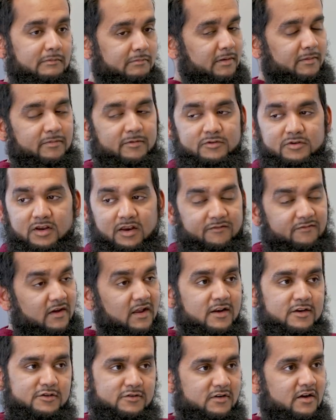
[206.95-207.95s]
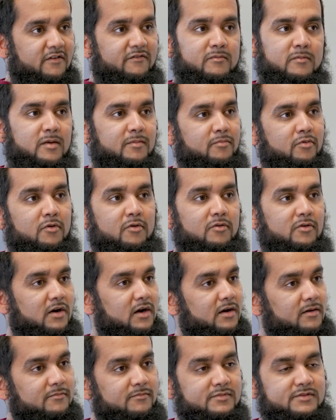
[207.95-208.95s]
people took advantage of government
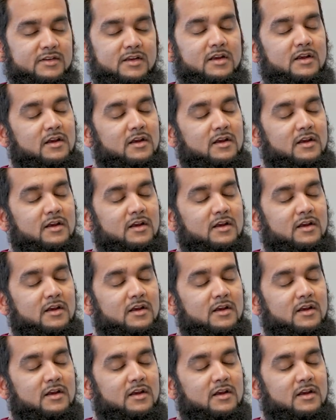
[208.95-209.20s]
programs